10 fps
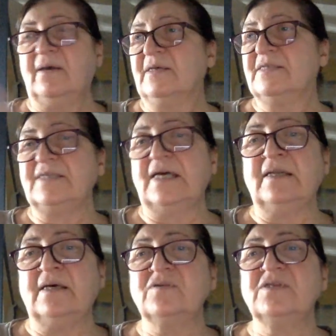
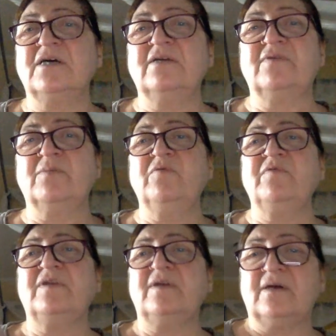Stand outside of the
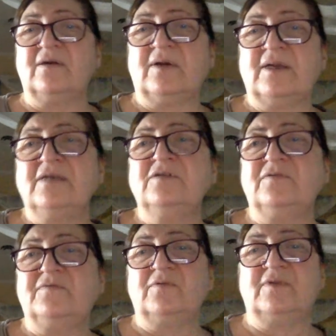movie theater and
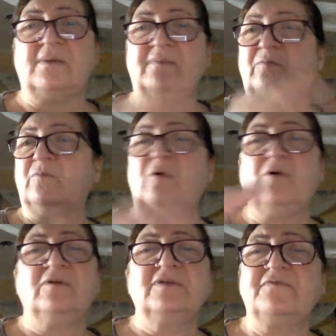interview them.
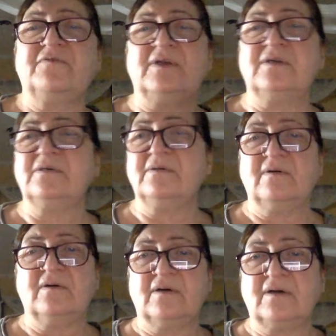All different
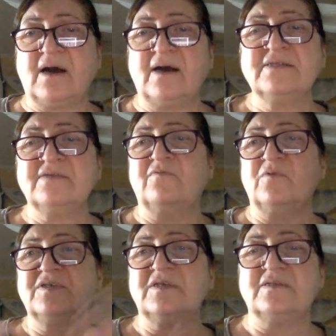kinds of
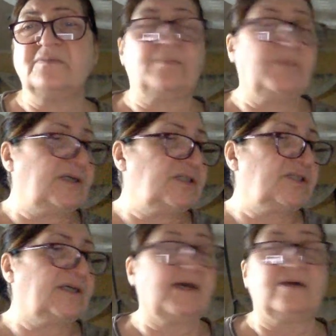voices
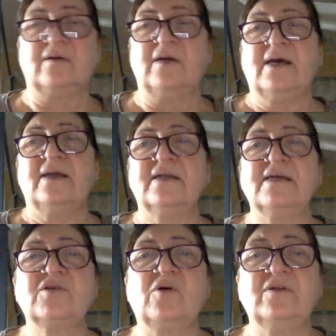bunched together.
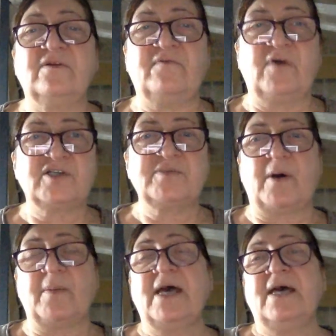That's called a Vox
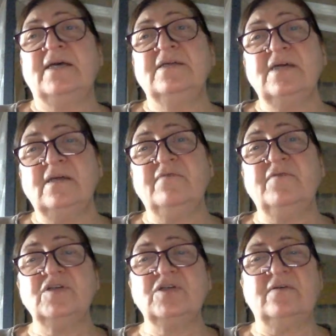Pop. In
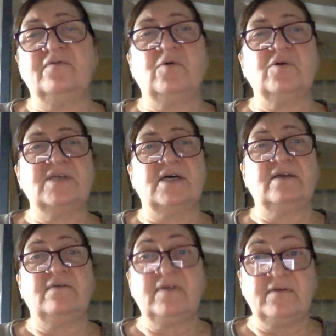television, of course,
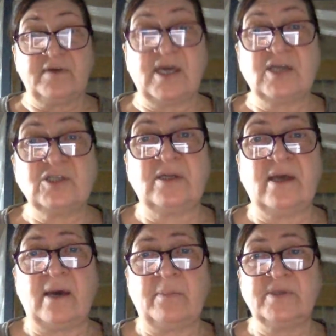identification
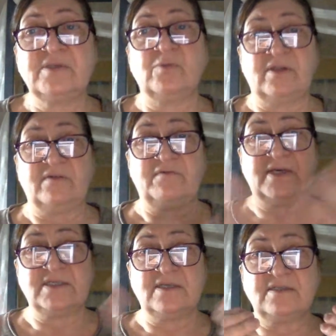happens with the
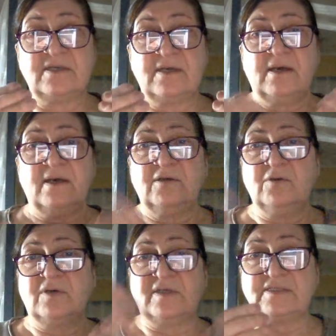faces.
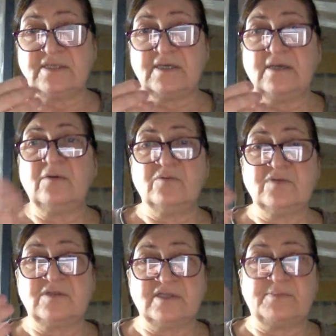You can see
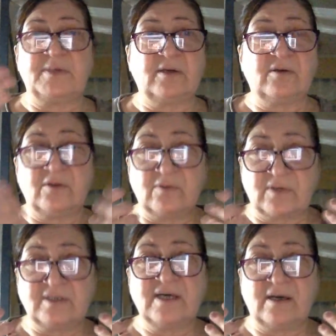who's the speaker. You
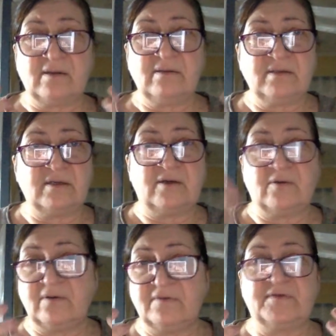can tell,
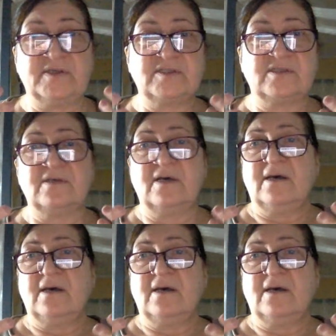if it's,